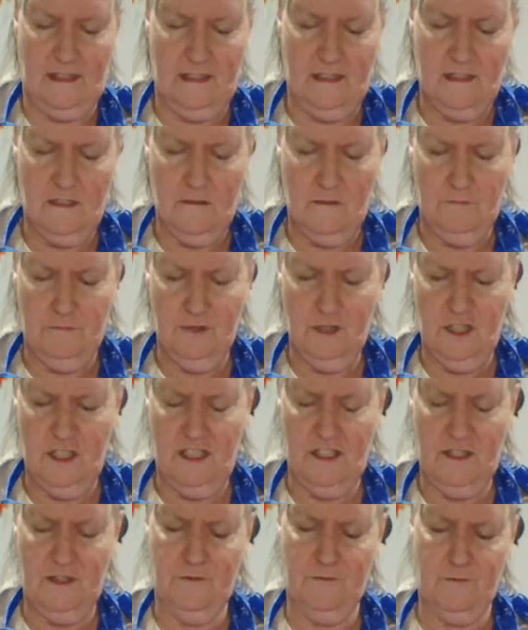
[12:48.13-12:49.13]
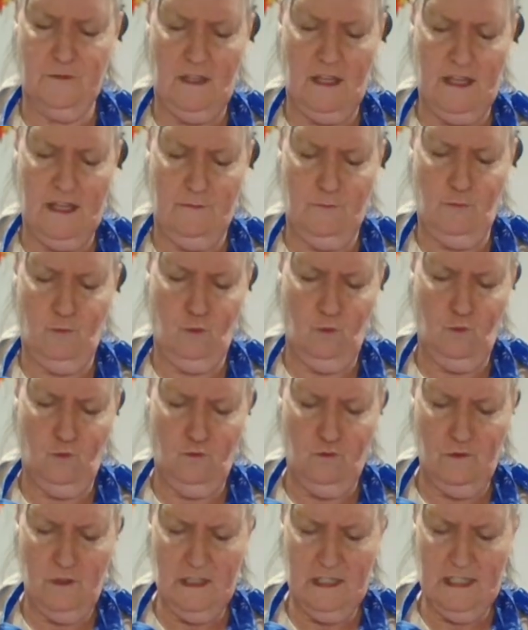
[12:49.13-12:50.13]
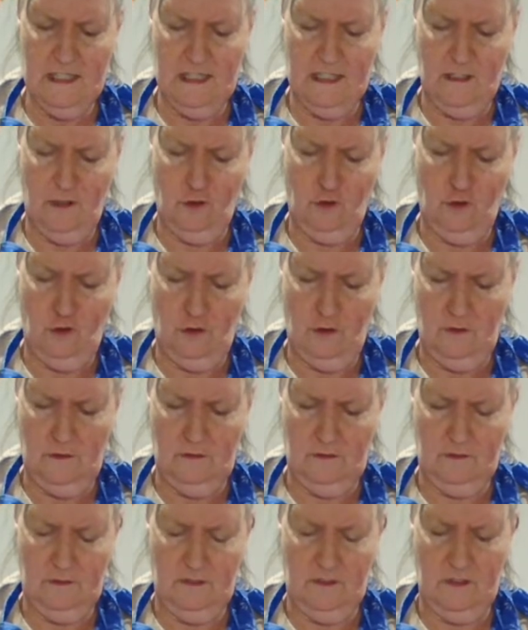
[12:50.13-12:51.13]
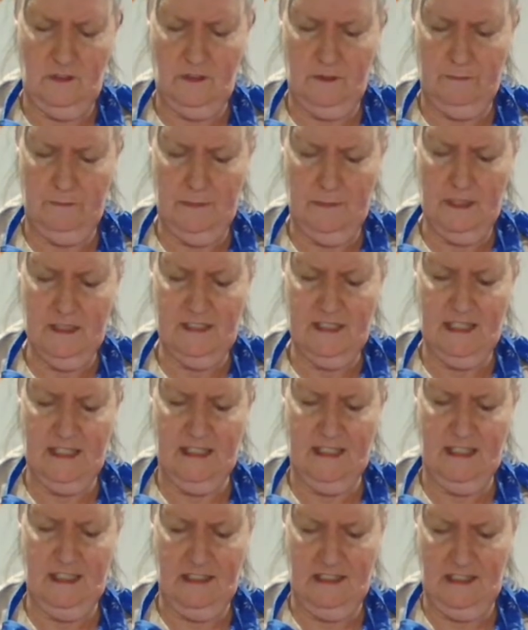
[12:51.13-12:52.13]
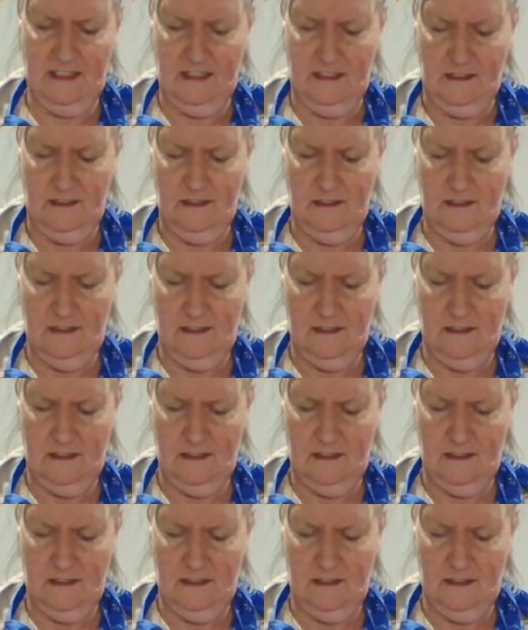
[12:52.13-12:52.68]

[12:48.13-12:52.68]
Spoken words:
going to push this like really best I can in.